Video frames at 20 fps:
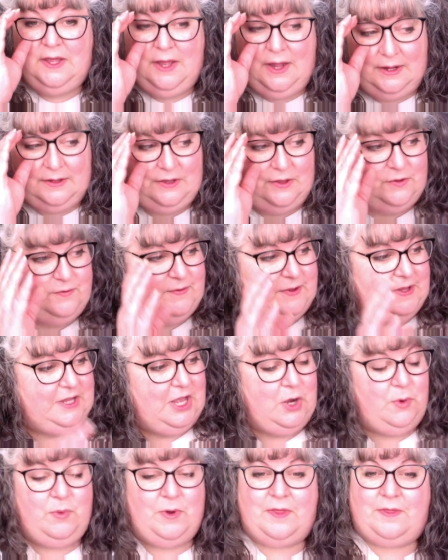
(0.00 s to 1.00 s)
another
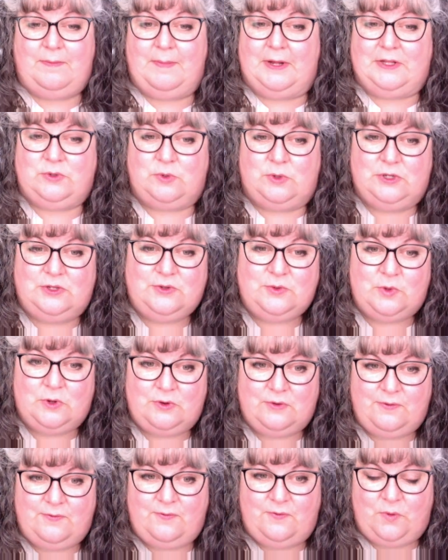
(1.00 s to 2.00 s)
video with my
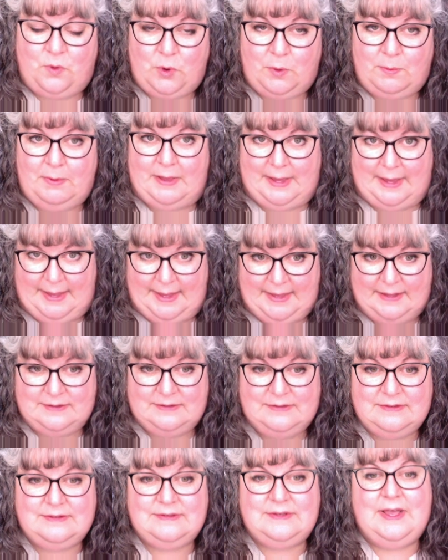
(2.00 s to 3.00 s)
2024
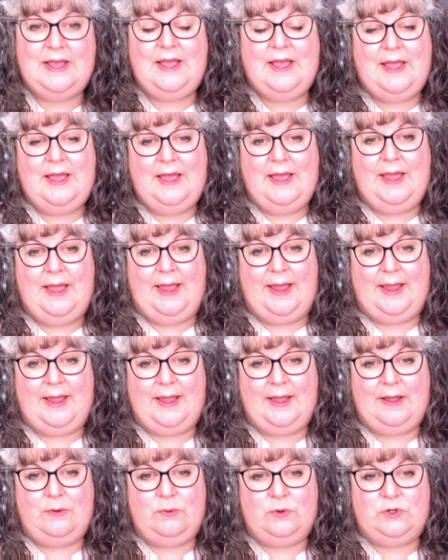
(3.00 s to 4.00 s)
plans,
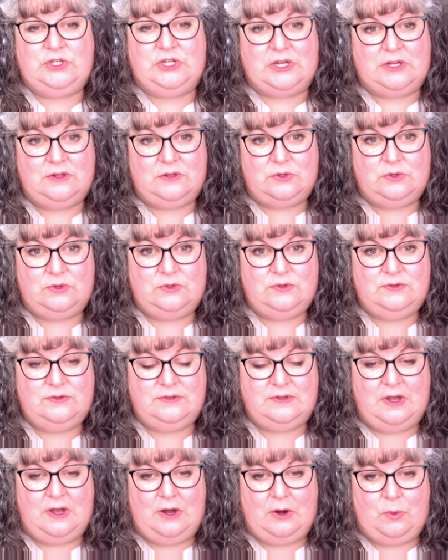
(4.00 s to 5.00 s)
and which includes
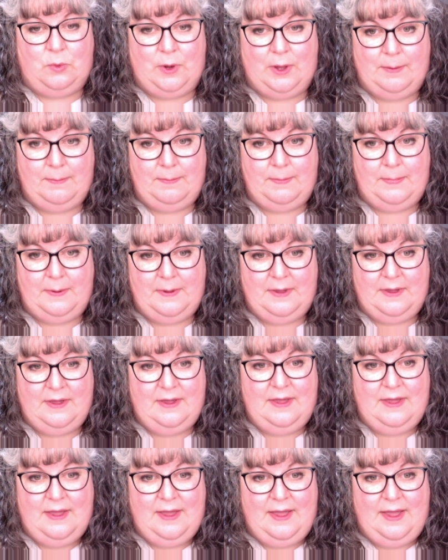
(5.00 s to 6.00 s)
a whip
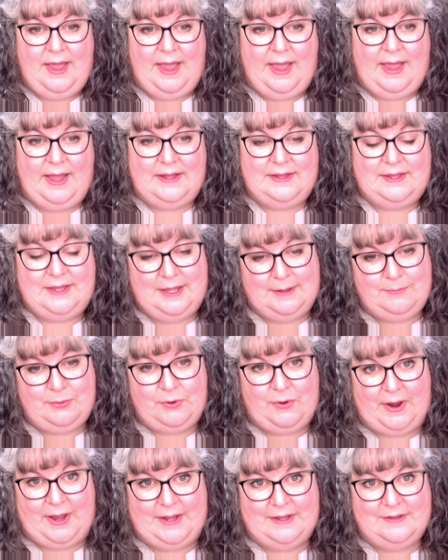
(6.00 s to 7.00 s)
and kit
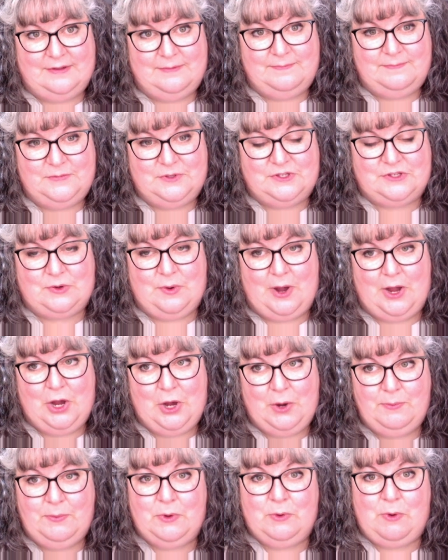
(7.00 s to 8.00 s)
parade. So I
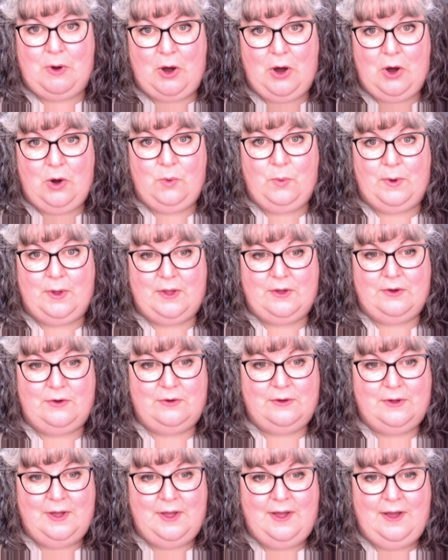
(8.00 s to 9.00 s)
hope you all will
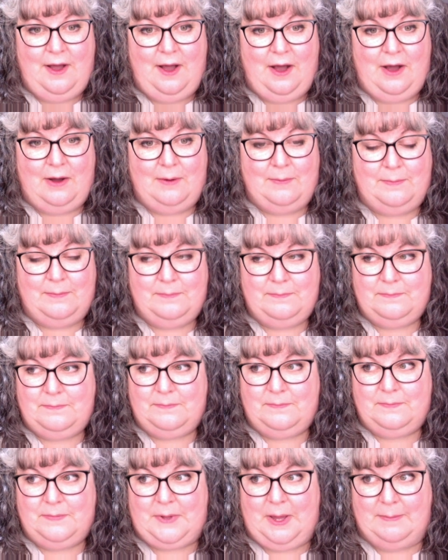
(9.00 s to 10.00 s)

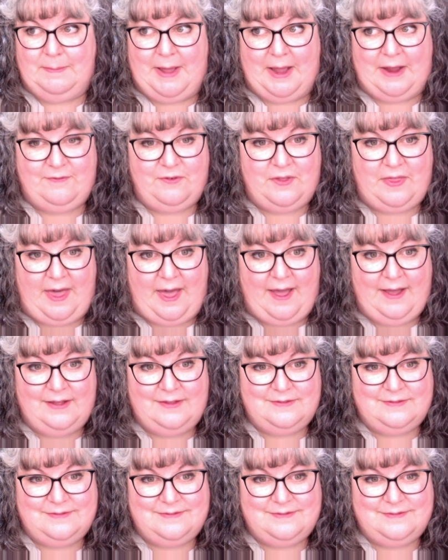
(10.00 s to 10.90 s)
come back for that.